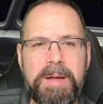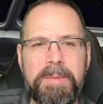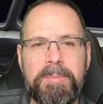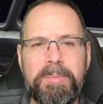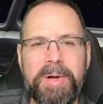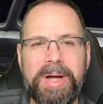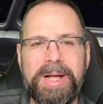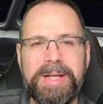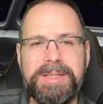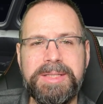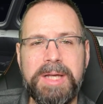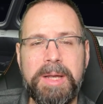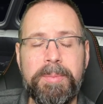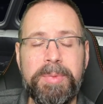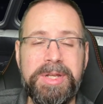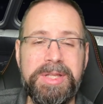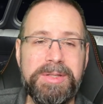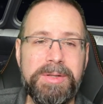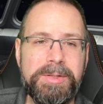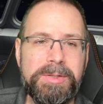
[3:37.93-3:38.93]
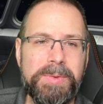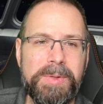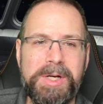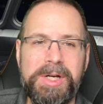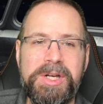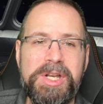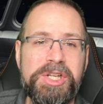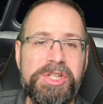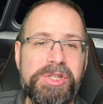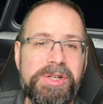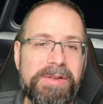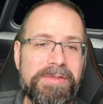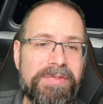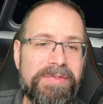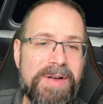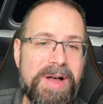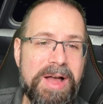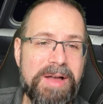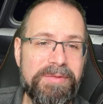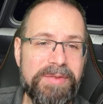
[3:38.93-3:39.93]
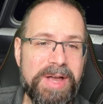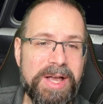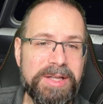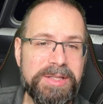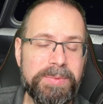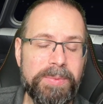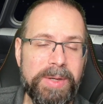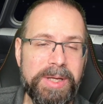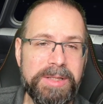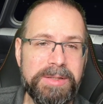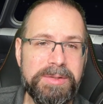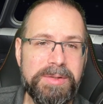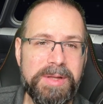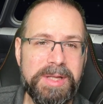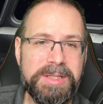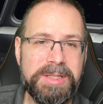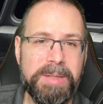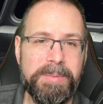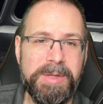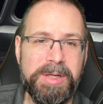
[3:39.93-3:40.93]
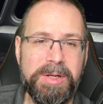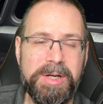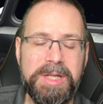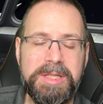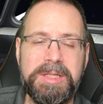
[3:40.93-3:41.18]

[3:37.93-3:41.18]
But uh, but he's also an Initiative 5 X-Wing, so that's going to be good.